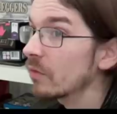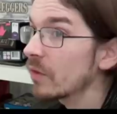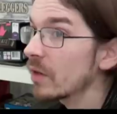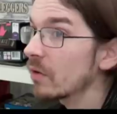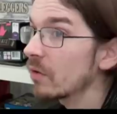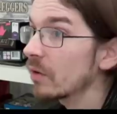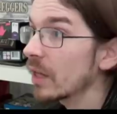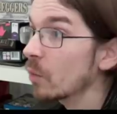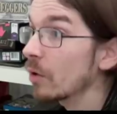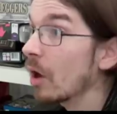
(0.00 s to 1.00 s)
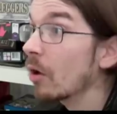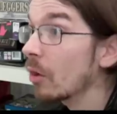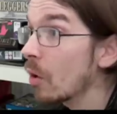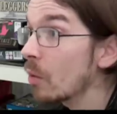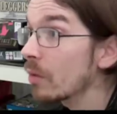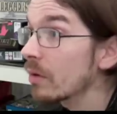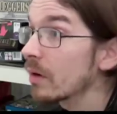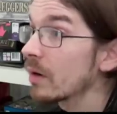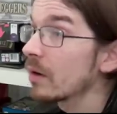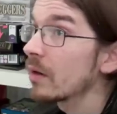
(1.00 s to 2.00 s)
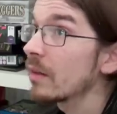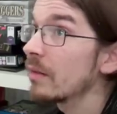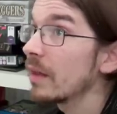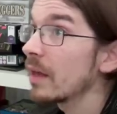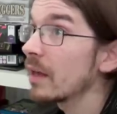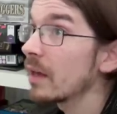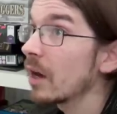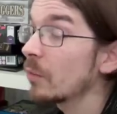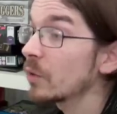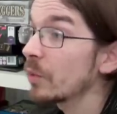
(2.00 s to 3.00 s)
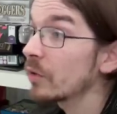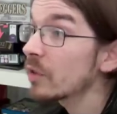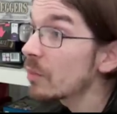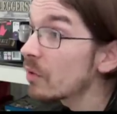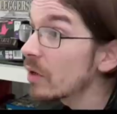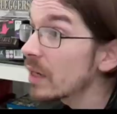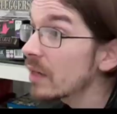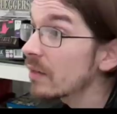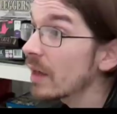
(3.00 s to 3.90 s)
feel like we're not alone. They help to build community.